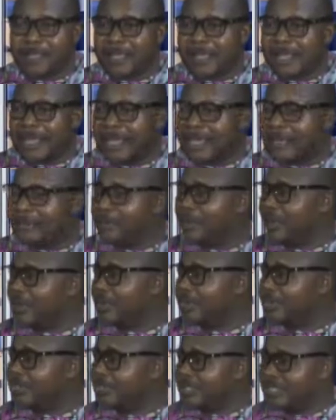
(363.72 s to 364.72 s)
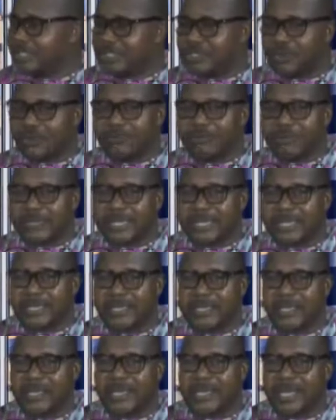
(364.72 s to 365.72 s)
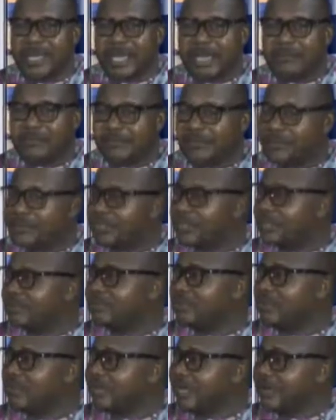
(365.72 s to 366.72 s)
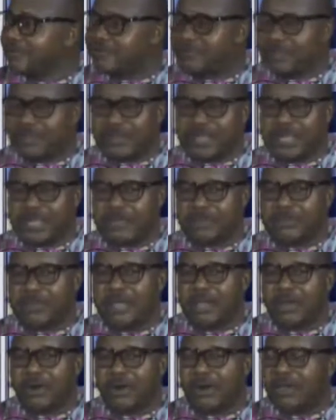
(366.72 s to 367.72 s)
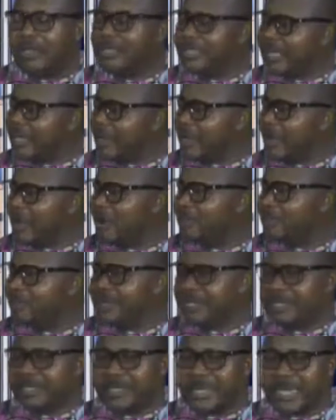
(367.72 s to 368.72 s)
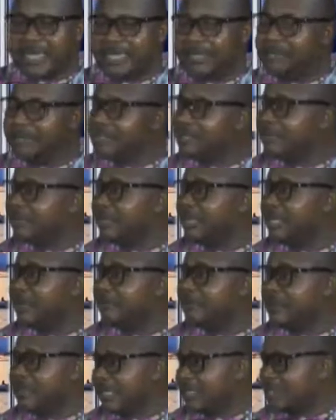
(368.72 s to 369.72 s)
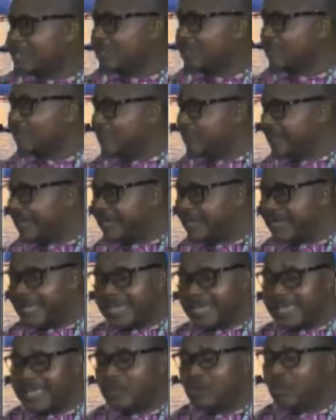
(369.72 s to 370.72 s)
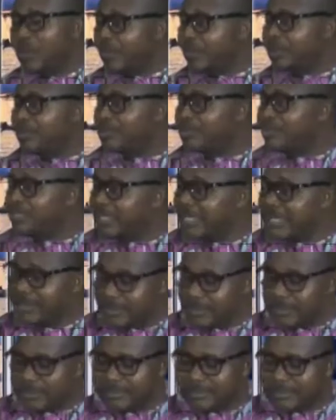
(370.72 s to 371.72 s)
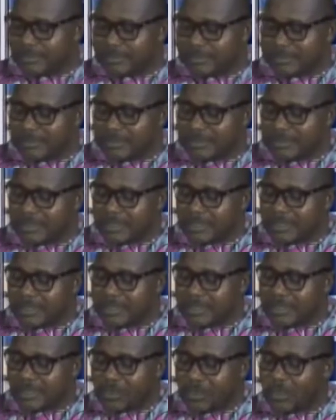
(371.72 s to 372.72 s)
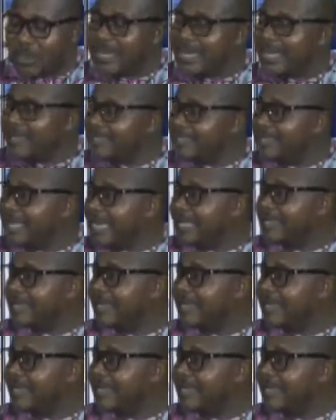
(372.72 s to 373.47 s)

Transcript: apologist, of being a front runner for them, yeah, or being an image maker for them, and stuff like that. He went on to say, look, whether these guys are